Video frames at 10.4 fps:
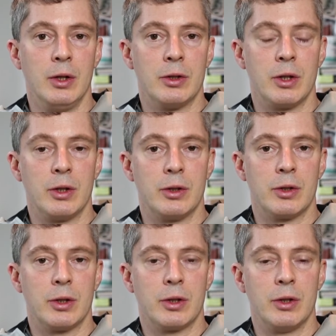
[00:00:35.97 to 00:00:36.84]
So
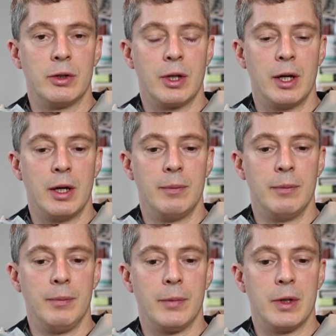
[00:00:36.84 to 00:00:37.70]
there's there's
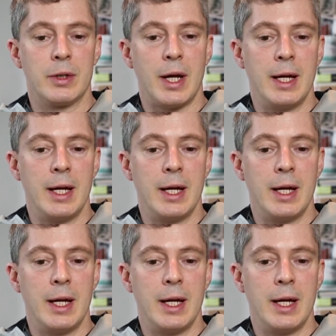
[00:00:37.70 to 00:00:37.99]
um, there's